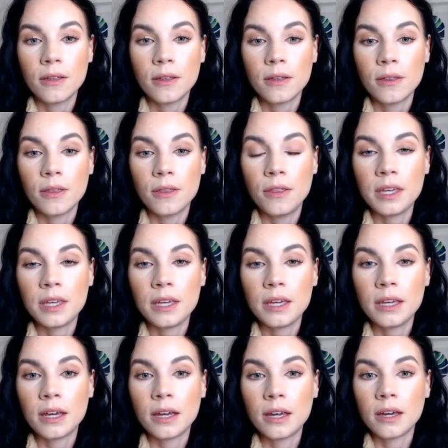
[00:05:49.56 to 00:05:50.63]

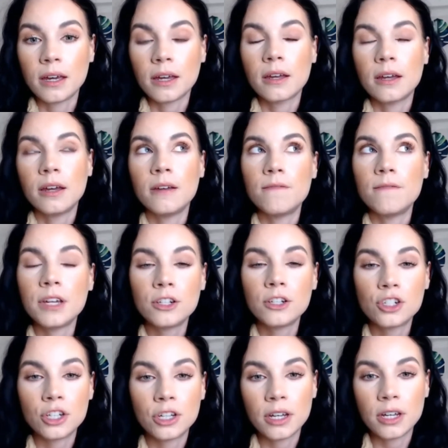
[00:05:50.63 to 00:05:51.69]
the
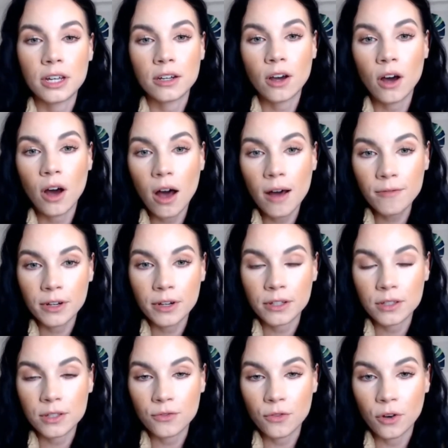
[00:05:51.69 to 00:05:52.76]
conviction and
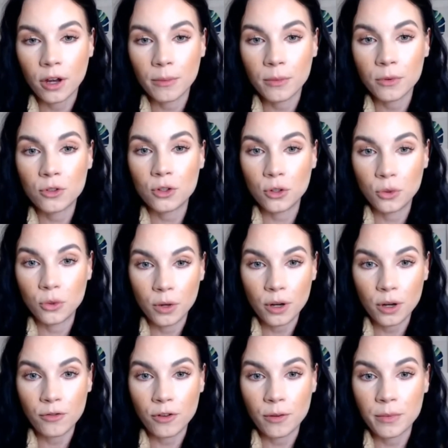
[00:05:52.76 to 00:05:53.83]
confidence from to
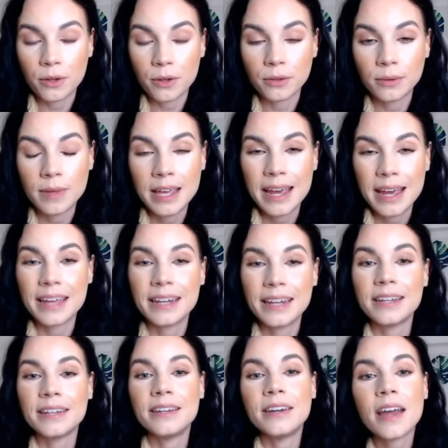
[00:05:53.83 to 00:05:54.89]
work from you. And
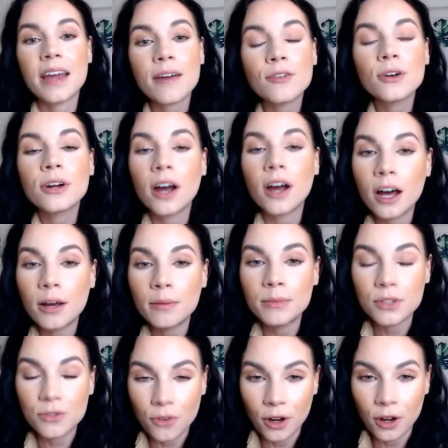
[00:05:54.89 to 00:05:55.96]
it never
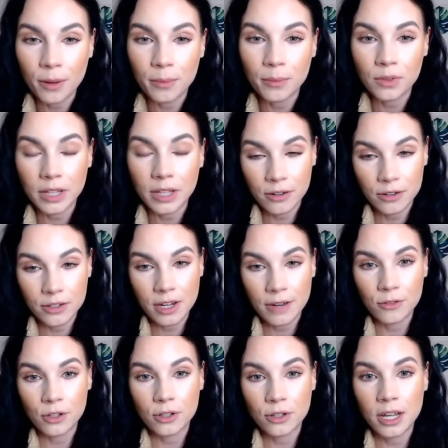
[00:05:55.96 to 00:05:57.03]
comes from letters
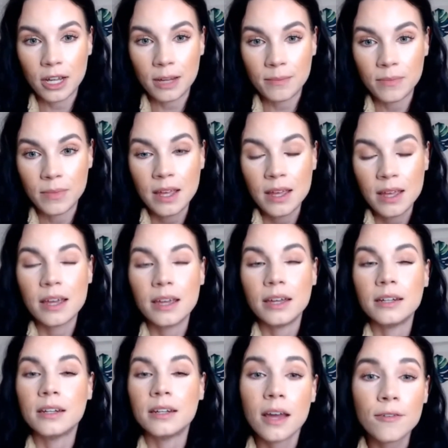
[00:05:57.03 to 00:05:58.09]
after your name.
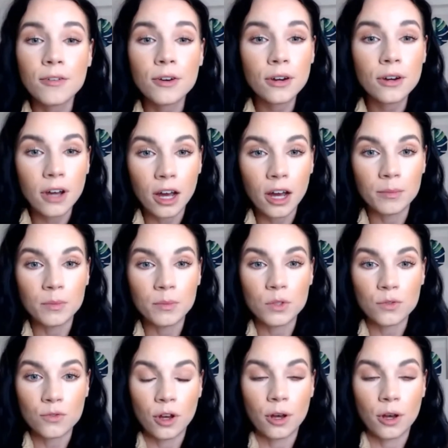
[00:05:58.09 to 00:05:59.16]
It never comes
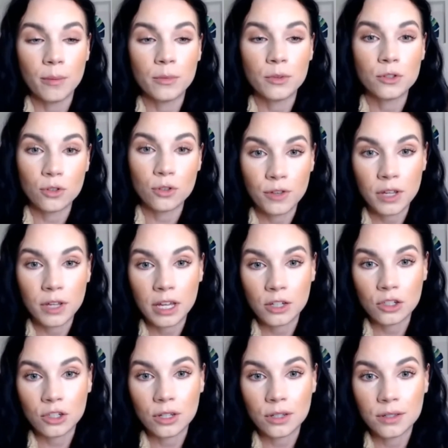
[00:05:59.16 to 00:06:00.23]
from
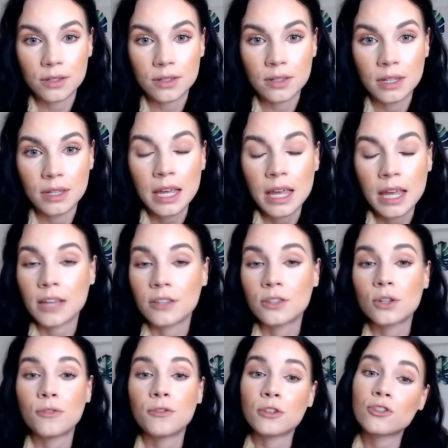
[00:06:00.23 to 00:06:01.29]
certifications. And
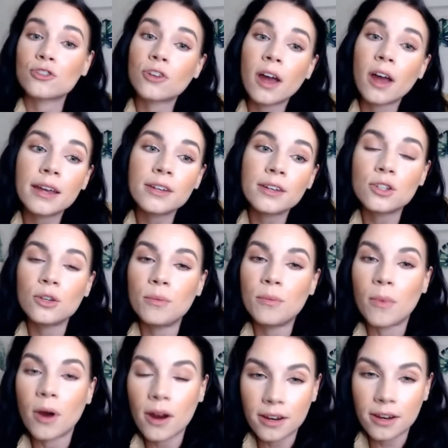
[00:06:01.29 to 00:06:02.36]
so if you're trying to
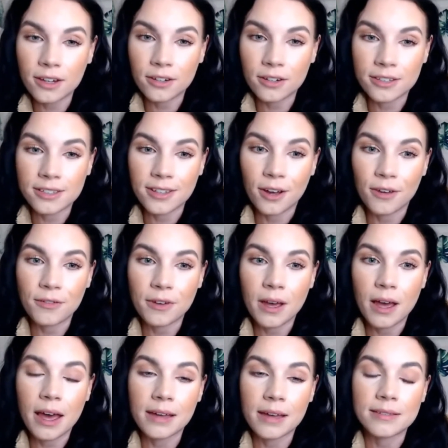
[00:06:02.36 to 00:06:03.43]
market yourself as